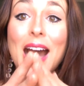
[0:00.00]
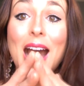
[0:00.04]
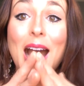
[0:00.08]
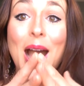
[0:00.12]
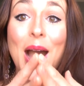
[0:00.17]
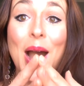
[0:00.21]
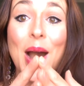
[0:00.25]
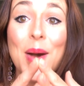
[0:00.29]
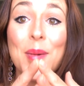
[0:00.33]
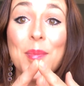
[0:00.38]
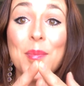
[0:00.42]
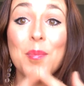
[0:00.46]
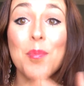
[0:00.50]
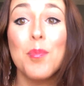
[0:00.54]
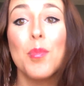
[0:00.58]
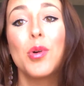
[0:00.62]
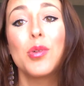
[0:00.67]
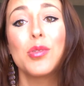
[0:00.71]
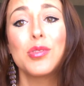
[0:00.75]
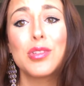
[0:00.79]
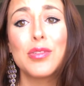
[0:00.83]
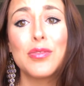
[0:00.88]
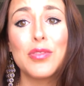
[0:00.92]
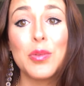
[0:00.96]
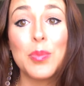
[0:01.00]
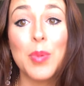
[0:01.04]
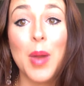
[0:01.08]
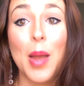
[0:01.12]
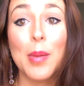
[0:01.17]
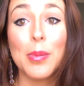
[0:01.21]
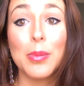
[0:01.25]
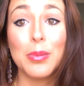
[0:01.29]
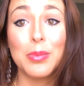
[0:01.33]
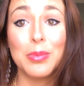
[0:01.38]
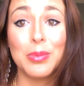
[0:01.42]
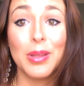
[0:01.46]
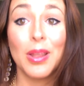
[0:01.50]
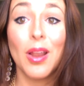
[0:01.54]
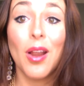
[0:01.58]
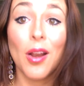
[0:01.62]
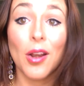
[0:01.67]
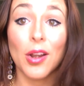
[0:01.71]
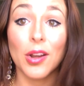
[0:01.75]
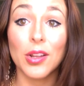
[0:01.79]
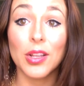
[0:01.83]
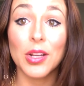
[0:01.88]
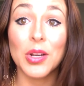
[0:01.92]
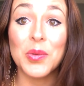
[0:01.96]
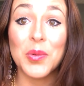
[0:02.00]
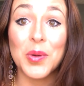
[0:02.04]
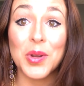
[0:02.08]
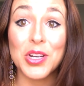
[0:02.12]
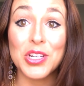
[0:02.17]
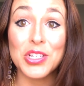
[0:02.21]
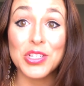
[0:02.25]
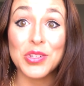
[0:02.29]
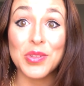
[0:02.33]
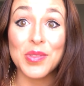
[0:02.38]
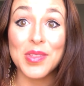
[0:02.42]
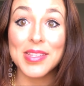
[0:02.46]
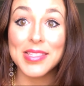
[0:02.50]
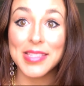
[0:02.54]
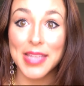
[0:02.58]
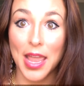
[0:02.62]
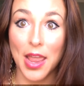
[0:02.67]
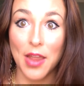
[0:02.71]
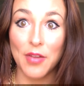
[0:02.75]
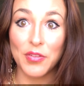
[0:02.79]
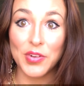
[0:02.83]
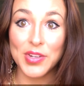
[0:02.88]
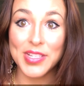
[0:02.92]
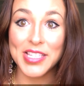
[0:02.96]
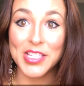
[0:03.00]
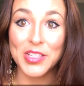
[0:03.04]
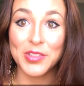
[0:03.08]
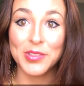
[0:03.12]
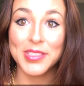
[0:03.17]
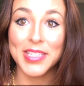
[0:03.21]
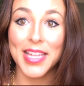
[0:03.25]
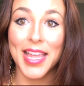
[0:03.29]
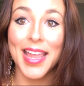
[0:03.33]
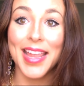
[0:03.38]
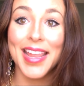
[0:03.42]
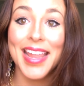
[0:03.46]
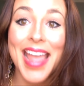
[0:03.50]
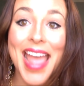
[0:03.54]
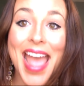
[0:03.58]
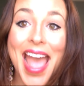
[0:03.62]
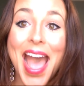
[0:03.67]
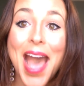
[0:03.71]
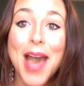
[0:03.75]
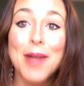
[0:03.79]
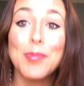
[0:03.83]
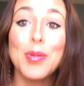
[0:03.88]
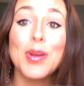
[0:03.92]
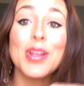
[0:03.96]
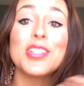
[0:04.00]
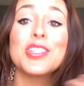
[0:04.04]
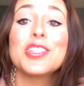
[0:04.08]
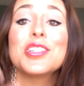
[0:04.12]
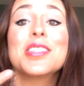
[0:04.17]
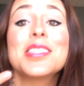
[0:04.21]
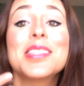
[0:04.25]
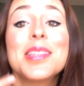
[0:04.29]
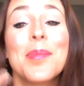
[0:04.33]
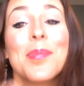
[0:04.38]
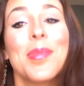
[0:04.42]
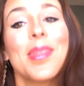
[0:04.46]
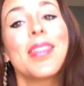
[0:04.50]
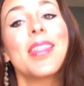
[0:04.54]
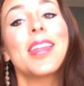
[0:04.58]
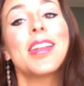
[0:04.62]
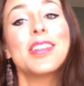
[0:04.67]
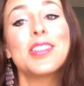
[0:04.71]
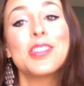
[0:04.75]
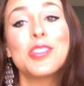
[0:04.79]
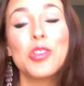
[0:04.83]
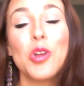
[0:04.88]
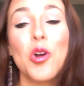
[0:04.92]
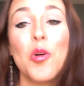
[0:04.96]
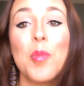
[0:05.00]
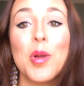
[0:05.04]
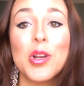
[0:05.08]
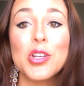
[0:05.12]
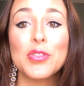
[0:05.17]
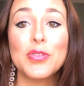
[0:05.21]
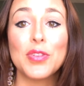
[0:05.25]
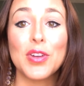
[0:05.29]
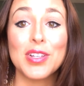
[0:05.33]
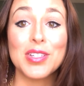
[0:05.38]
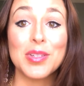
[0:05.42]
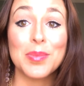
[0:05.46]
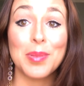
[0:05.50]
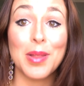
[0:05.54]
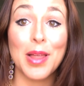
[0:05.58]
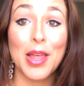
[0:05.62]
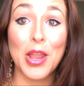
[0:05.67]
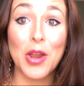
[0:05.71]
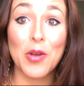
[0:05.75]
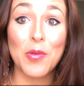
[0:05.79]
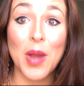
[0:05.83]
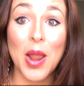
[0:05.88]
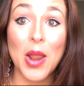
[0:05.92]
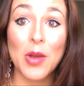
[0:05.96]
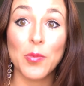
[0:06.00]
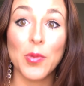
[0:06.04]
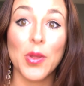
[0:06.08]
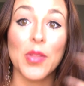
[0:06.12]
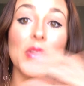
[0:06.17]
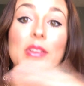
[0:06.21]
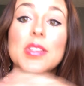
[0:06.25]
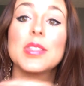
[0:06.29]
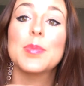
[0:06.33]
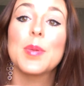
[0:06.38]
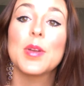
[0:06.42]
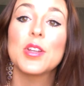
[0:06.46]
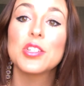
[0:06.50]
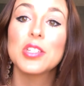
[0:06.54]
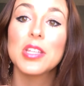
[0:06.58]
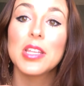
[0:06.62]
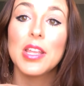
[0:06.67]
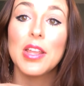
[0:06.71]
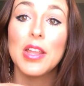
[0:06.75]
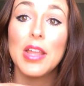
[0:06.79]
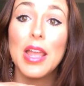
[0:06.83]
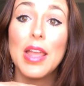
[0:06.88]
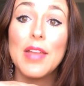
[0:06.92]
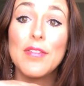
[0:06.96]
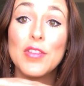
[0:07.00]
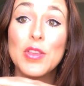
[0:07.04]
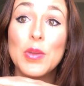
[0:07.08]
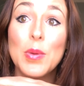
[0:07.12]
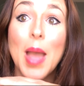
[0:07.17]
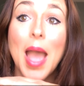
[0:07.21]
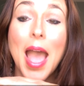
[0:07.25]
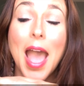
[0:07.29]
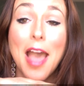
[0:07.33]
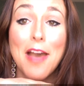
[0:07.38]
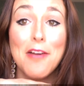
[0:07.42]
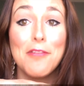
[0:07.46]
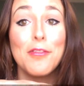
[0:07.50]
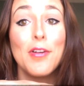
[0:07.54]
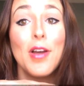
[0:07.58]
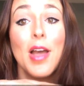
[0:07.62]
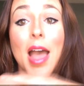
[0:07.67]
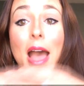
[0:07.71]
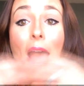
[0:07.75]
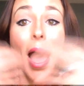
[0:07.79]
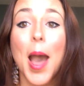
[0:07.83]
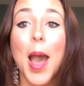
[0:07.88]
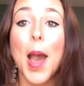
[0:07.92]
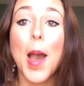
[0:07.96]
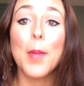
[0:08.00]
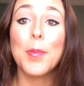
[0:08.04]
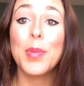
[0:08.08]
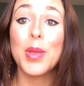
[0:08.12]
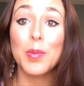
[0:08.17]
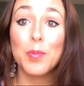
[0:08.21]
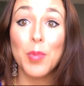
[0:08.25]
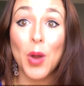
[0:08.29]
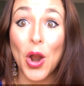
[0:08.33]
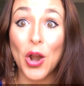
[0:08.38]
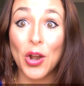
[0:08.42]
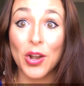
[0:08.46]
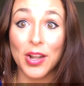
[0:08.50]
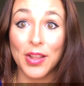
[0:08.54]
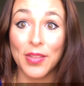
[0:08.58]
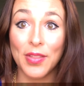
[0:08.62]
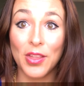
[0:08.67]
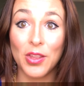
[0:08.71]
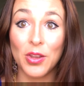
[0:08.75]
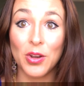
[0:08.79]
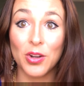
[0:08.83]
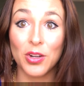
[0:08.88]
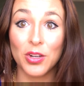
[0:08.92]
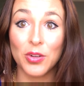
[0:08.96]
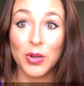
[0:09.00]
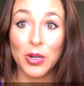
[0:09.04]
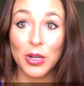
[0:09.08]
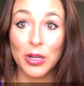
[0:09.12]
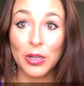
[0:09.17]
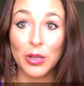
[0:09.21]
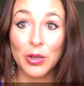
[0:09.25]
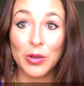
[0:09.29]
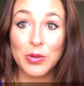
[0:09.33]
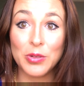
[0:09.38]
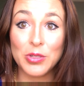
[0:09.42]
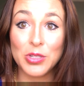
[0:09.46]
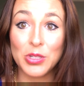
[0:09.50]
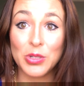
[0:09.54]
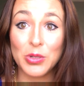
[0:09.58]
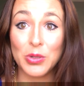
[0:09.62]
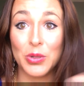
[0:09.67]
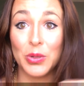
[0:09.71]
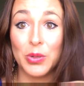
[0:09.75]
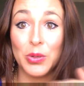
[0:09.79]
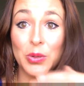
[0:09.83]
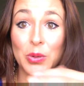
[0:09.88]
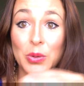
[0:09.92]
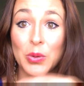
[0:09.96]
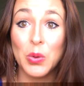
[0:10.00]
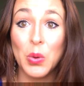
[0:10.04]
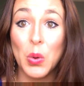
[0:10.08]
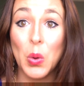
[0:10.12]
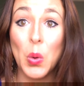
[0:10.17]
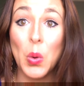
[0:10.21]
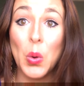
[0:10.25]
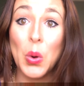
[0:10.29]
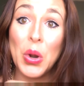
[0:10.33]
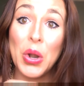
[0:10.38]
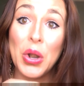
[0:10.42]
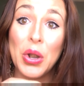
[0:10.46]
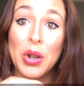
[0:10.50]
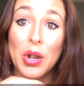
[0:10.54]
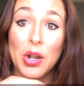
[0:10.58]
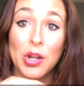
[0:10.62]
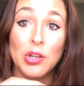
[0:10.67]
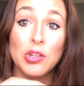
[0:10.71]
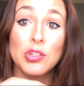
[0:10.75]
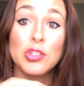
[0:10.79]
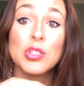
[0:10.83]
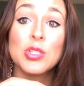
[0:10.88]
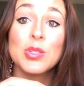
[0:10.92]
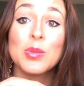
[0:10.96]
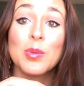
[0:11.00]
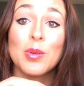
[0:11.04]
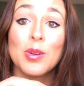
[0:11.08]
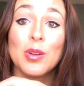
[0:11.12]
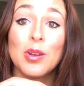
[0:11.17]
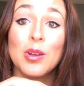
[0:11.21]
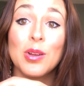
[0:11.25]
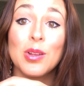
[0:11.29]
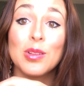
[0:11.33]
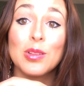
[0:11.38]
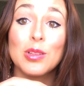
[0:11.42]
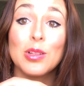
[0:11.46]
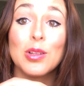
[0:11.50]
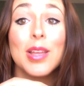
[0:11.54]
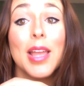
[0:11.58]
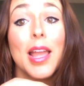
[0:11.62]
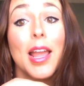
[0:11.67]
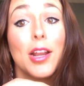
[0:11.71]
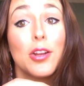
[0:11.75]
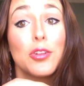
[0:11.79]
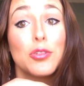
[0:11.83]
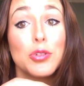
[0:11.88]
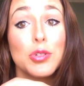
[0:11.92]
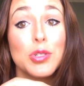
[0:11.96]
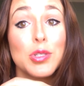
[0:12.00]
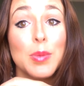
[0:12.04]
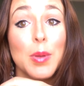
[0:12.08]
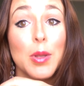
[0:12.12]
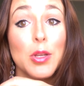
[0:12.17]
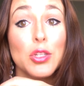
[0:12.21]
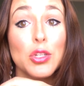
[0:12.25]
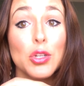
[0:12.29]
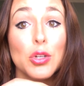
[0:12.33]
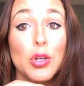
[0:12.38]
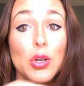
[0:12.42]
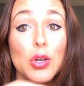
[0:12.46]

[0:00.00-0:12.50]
Most of you probably aren't going to want to do this every single day, but it's just something that is so much fun to play around with, especially if you have a big party that you're going to go to, or you just want to look extra special